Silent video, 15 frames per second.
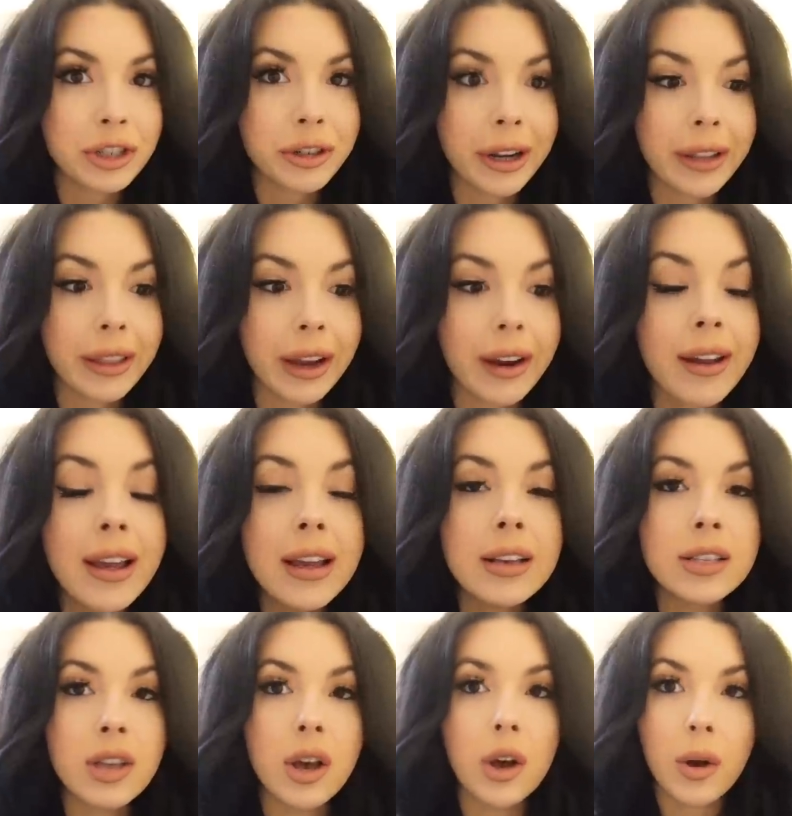drink there.
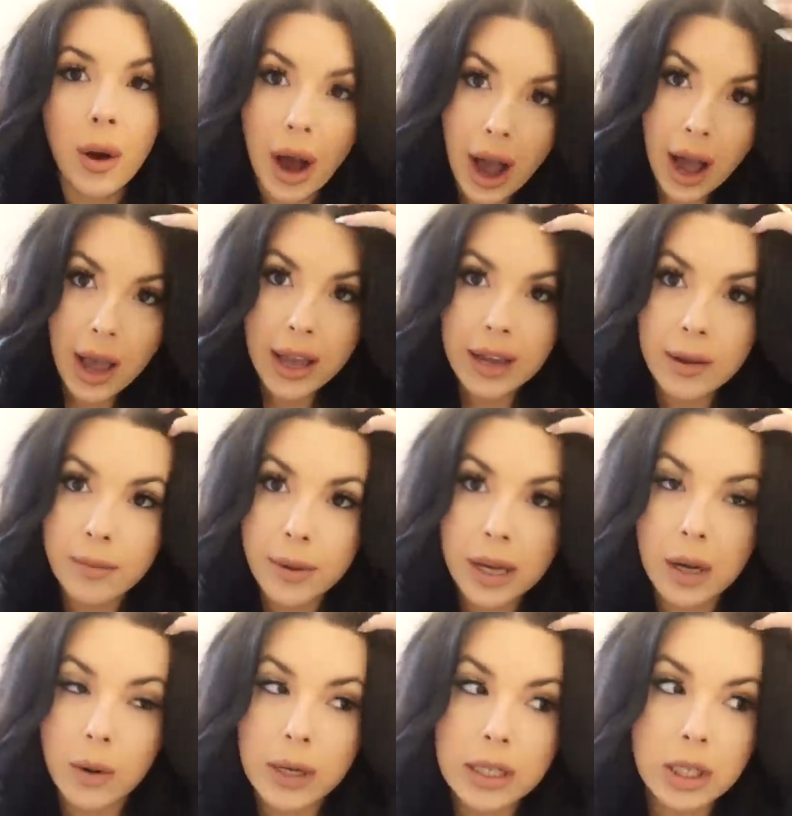So I am
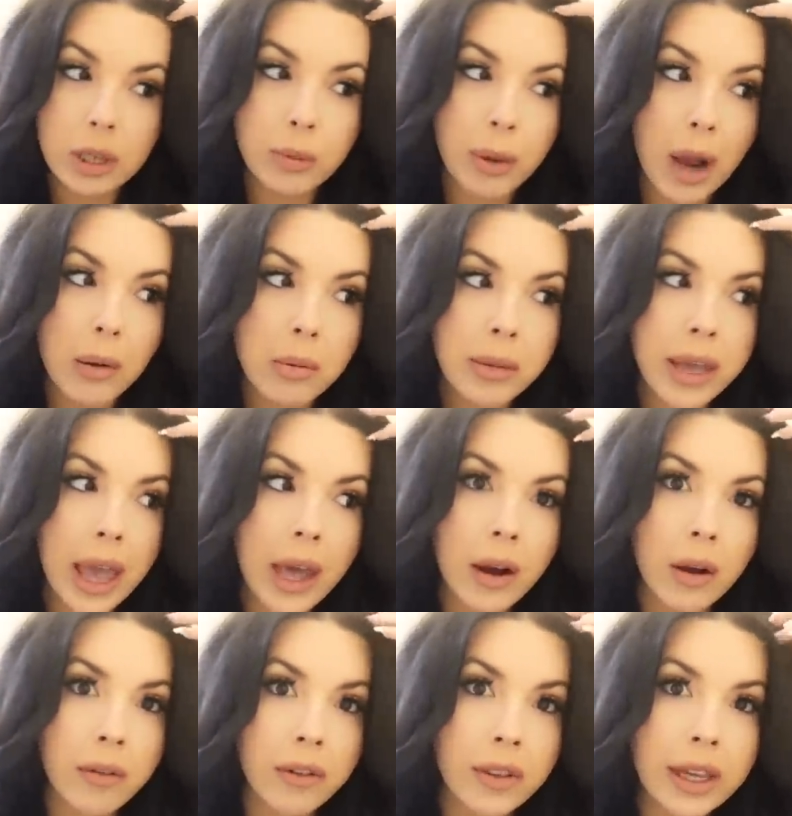going to probably head
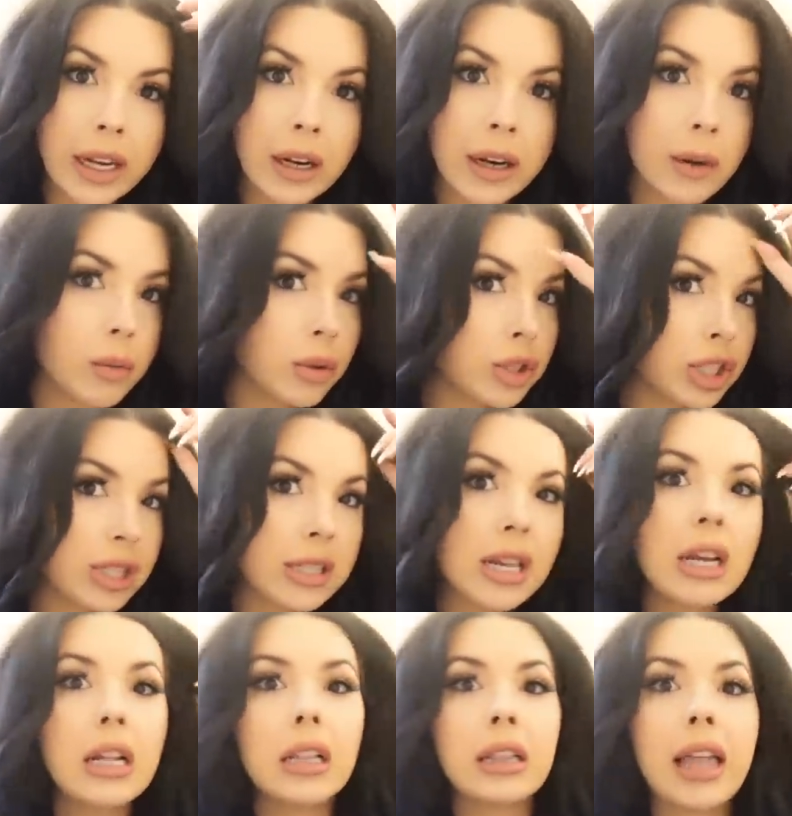over there and we'll just
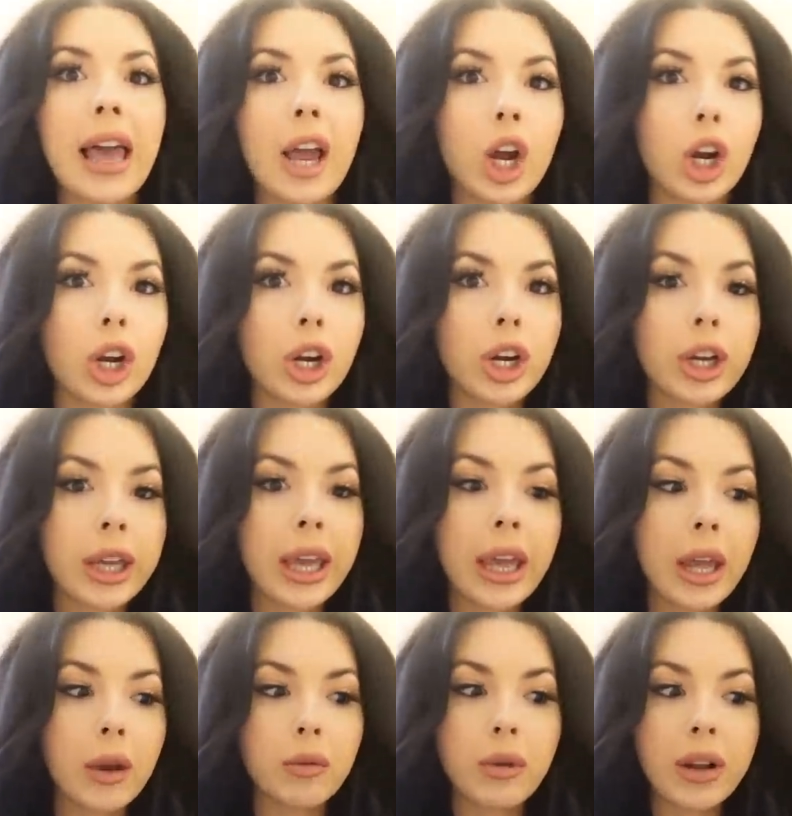let her
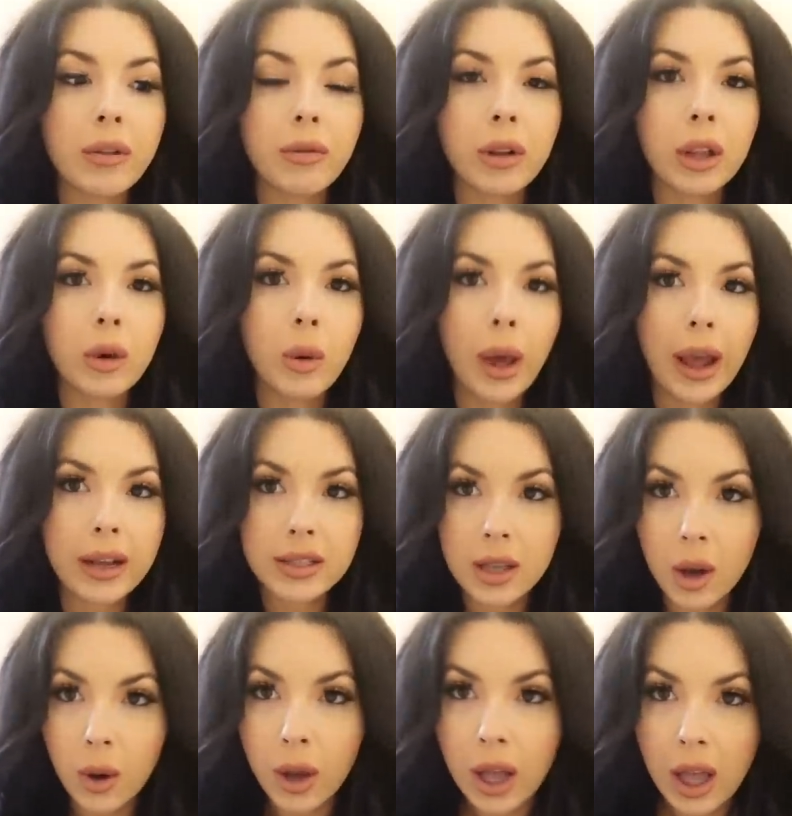get ready really quick.
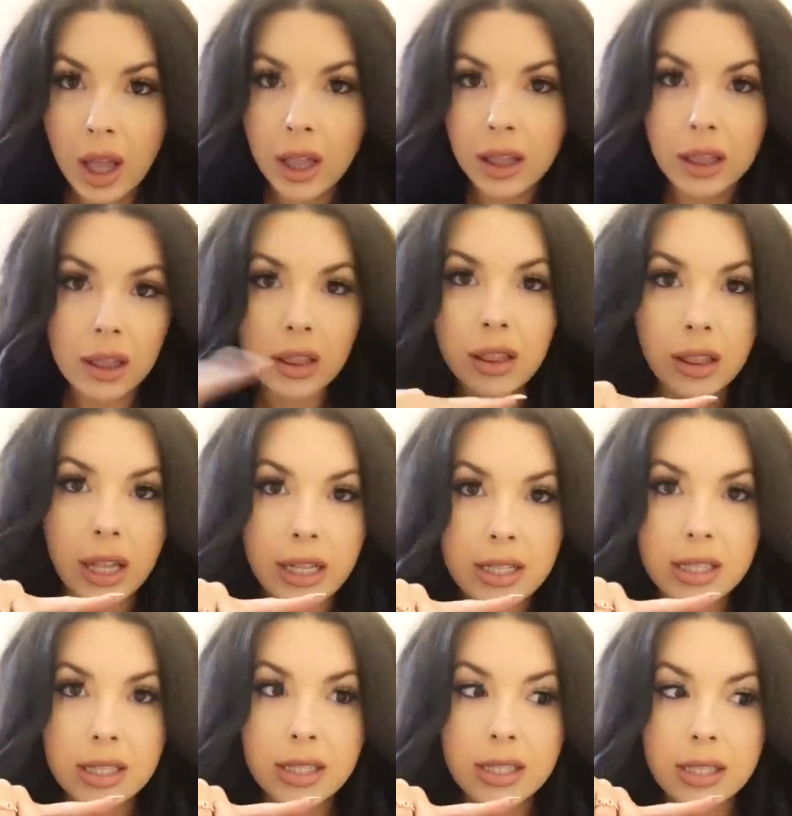So
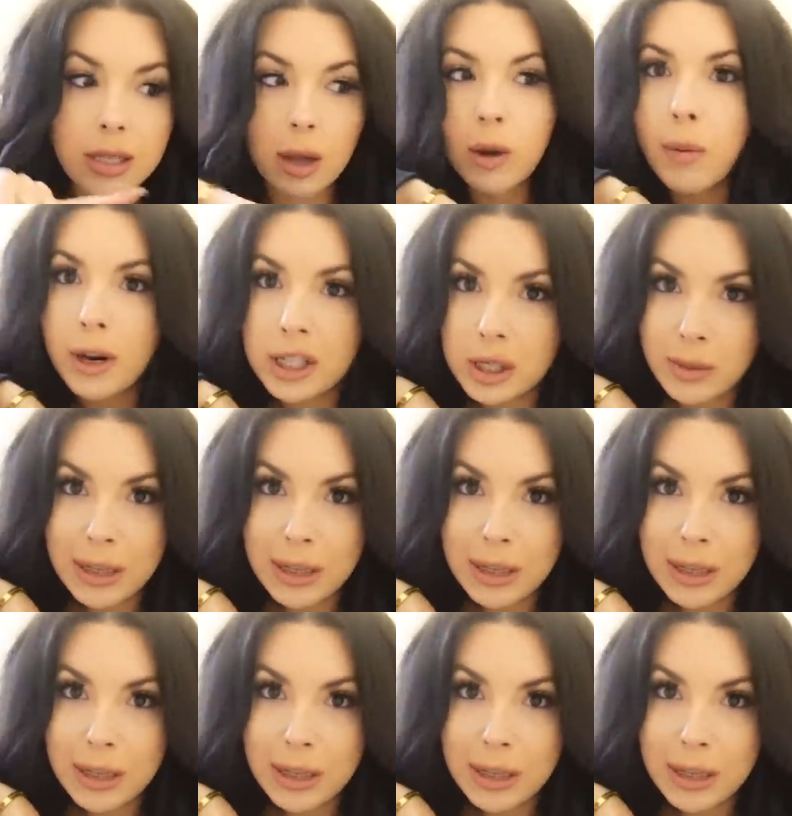let's go to Marks and